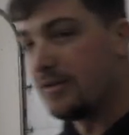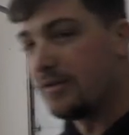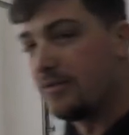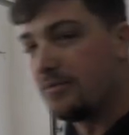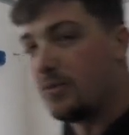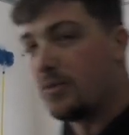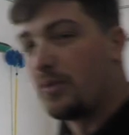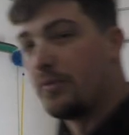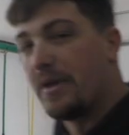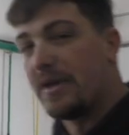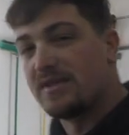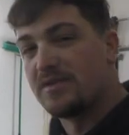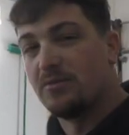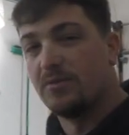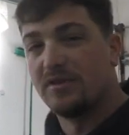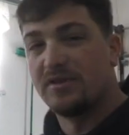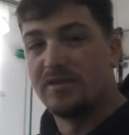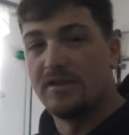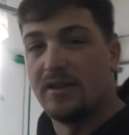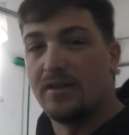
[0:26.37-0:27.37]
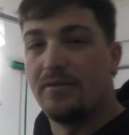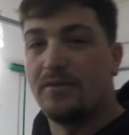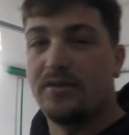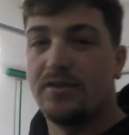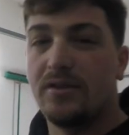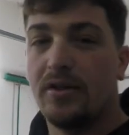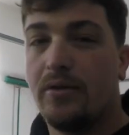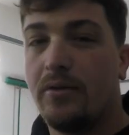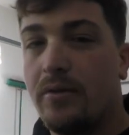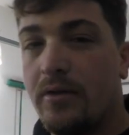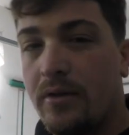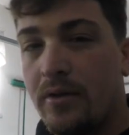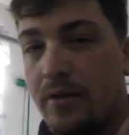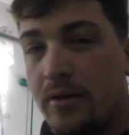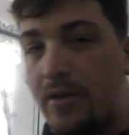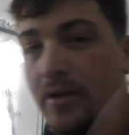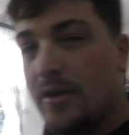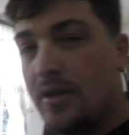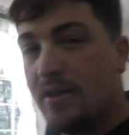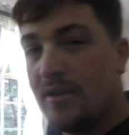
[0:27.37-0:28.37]
We're messing with stuff, so
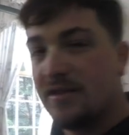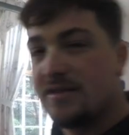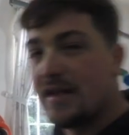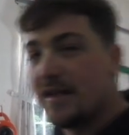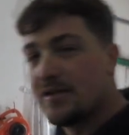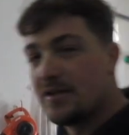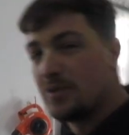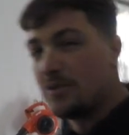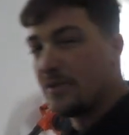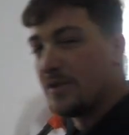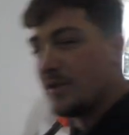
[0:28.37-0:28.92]
stay tuned.